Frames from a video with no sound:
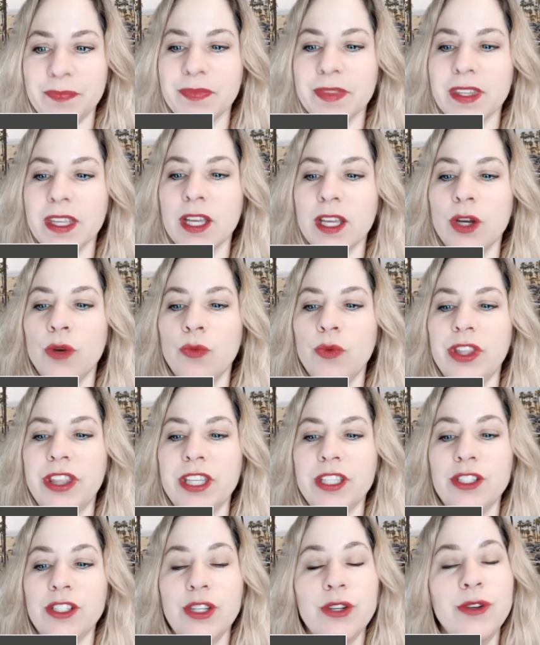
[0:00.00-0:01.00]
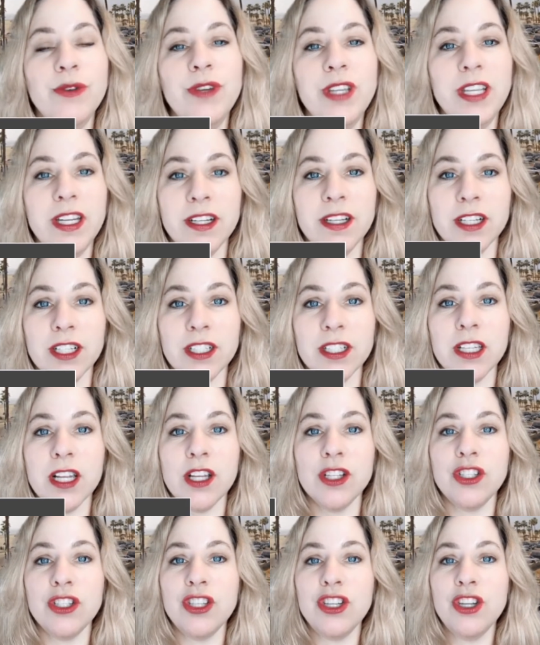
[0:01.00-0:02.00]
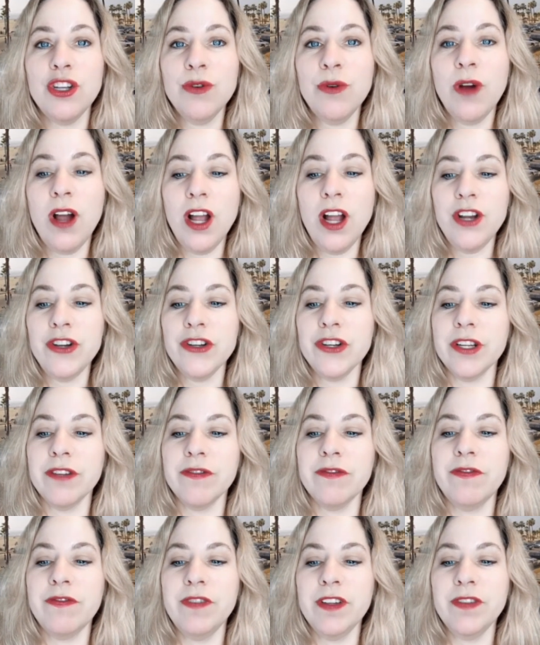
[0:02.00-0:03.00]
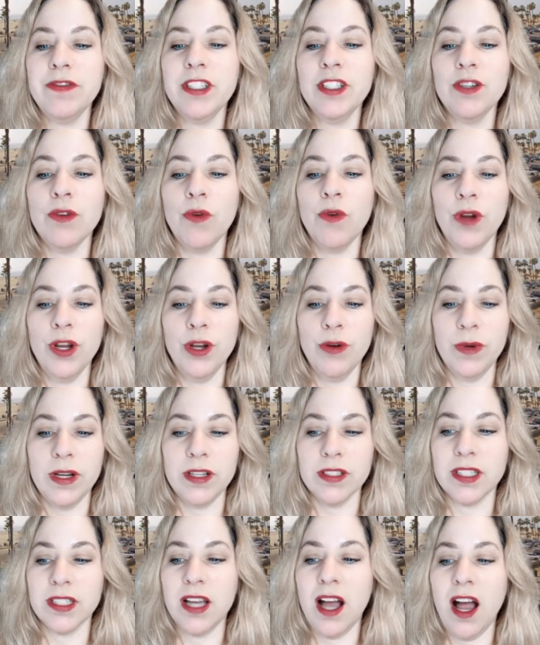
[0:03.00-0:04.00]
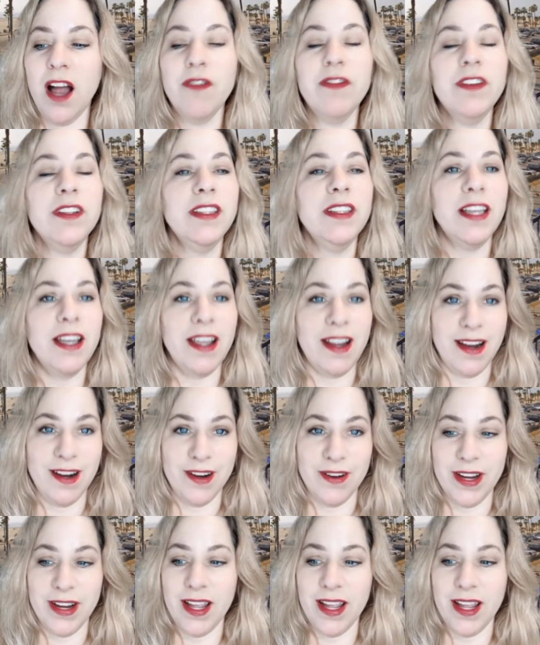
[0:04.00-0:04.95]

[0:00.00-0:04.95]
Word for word: Within two years, 250 oil wells covered the area,